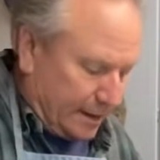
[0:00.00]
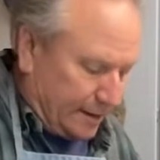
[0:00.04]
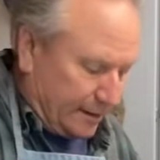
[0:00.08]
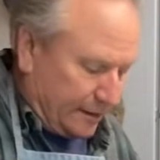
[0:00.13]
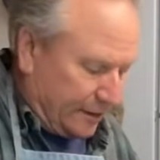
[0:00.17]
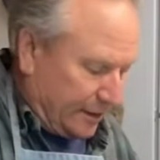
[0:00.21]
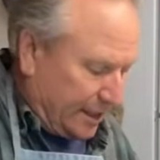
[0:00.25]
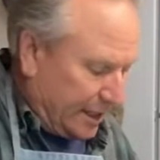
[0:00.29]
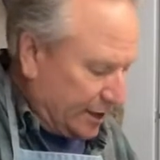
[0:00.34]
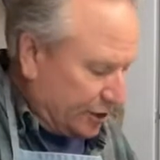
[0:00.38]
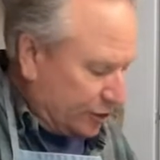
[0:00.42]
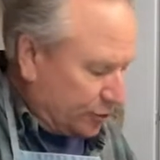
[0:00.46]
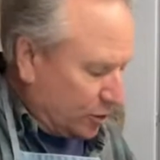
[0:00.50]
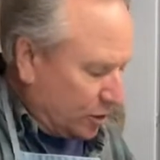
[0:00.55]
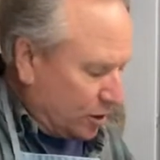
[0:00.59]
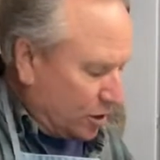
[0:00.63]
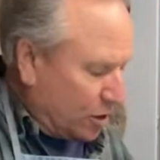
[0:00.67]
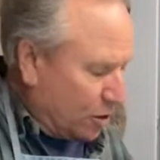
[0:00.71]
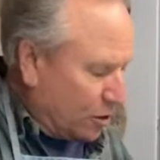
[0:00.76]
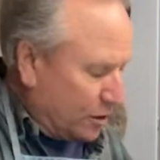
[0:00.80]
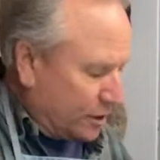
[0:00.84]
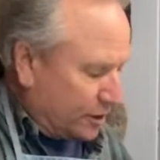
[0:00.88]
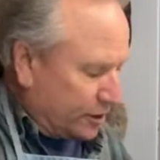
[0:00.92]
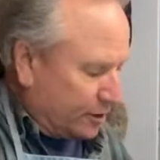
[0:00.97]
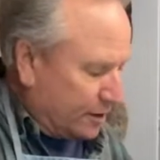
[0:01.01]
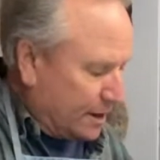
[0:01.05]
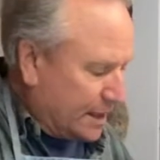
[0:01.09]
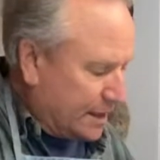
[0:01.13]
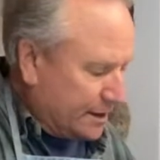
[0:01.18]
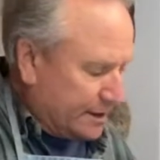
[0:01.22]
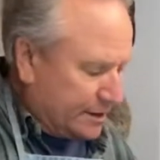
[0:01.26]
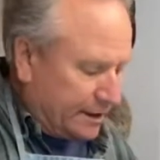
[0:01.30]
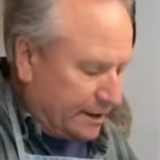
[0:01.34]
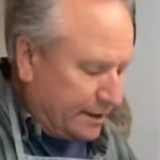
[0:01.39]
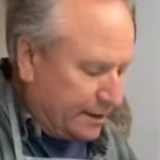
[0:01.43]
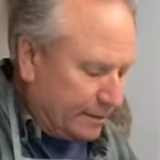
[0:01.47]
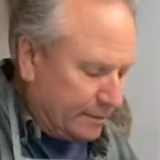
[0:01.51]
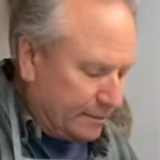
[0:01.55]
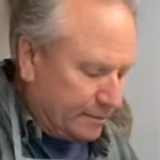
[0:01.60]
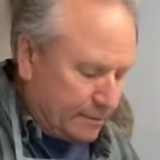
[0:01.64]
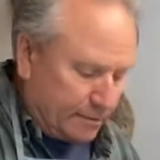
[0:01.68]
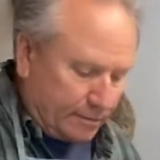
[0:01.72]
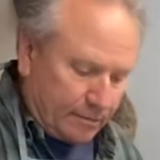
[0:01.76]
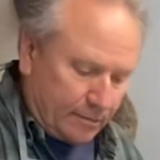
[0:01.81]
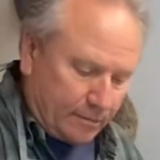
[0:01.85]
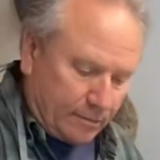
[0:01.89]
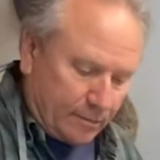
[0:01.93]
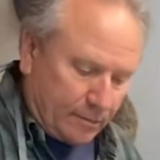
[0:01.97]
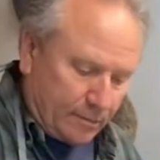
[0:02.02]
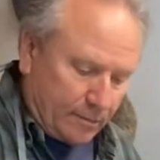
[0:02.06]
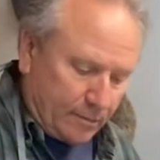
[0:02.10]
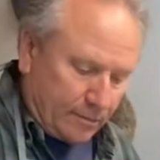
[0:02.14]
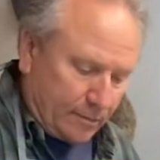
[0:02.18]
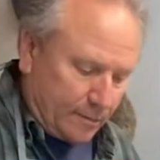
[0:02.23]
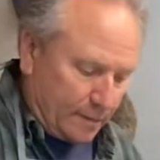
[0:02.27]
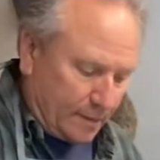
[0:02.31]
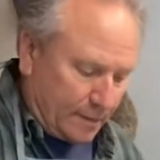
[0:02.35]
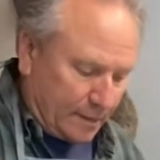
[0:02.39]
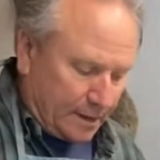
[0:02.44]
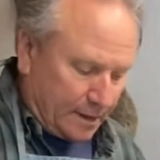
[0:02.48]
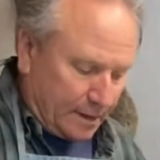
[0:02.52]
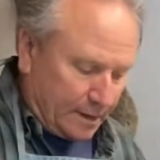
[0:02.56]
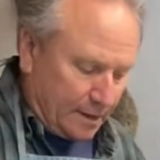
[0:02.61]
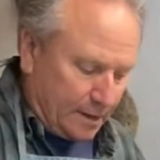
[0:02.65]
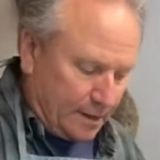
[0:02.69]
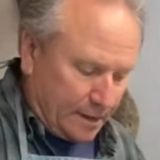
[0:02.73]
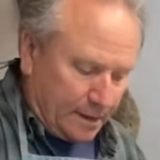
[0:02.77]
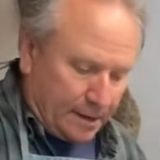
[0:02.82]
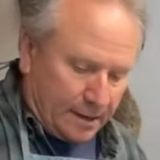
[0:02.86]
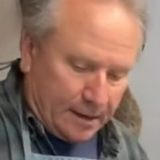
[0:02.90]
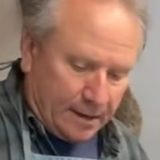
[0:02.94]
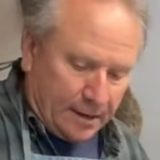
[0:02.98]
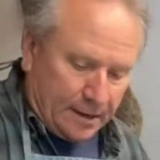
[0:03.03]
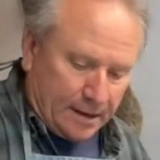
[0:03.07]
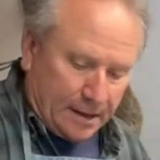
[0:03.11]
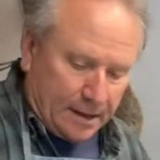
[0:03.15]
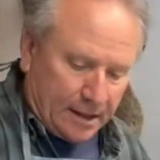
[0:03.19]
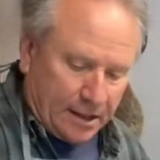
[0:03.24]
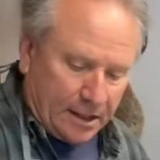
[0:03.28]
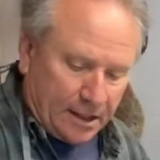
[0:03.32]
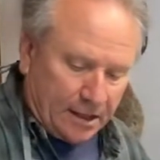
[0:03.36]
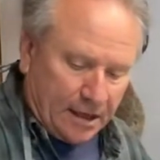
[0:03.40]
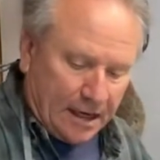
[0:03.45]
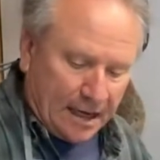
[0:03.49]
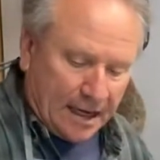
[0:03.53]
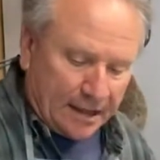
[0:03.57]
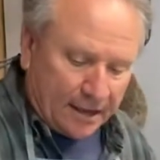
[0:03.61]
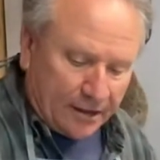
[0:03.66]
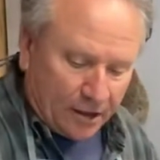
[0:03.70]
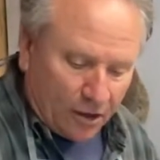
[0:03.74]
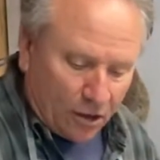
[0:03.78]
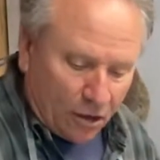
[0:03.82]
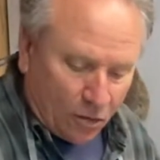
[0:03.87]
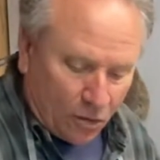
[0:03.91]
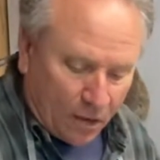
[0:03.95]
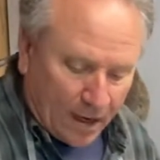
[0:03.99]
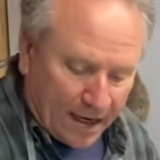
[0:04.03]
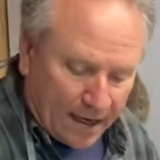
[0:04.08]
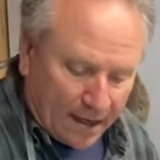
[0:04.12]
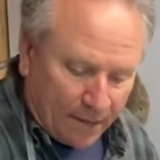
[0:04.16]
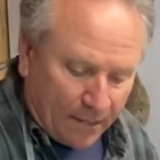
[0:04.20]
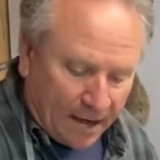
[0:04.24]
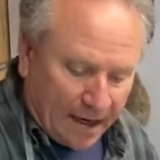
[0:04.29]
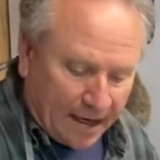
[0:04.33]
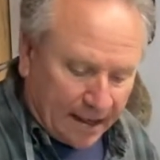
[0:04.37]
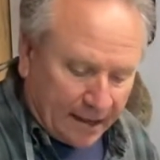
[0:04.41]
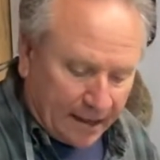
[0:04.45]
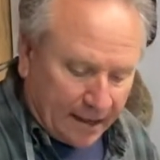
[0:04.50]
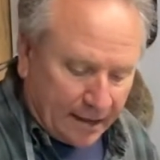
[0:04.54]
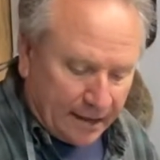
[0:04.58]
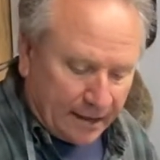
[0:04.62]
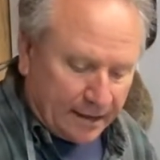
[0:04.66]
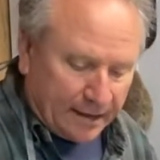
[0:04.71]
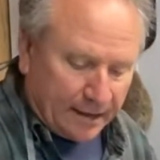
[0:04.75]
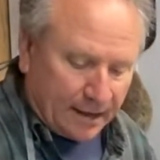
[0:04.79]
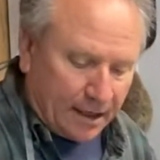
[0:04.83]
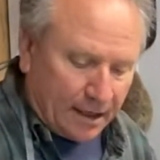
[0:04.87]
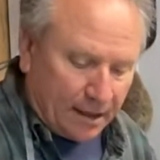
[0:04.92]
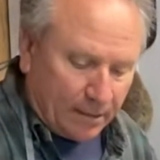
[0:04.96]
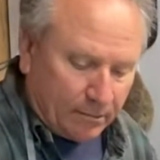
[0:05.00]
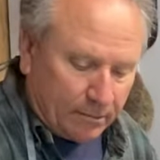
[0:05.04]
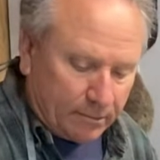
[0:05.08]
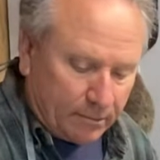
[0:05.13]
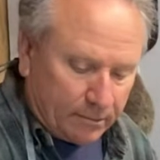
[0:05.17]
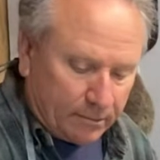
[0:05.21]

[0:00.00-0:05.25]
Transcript: things were going crazy, and you had no way to make an income,